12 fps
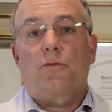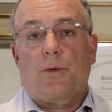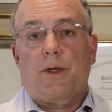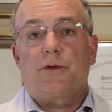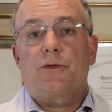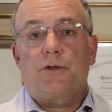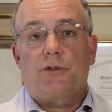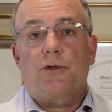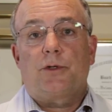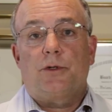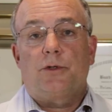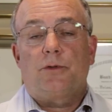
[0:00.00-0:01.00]
of ways that you
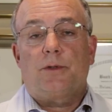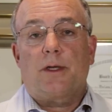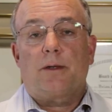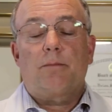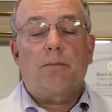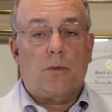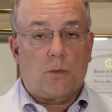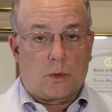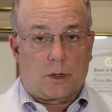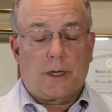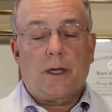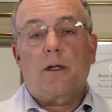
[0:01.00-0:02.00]
can do that, but
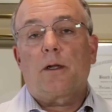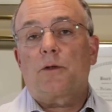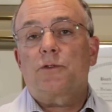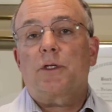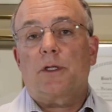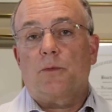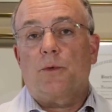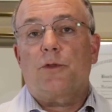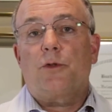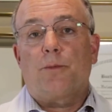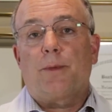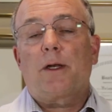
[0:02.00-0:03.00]
working closely
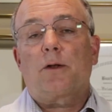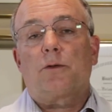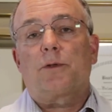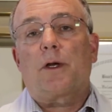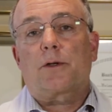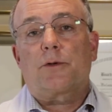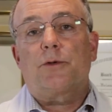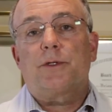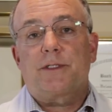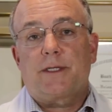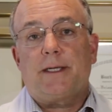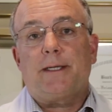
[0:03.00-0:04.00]
with your medical doctor
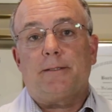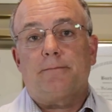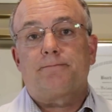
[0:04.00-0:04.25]
is key.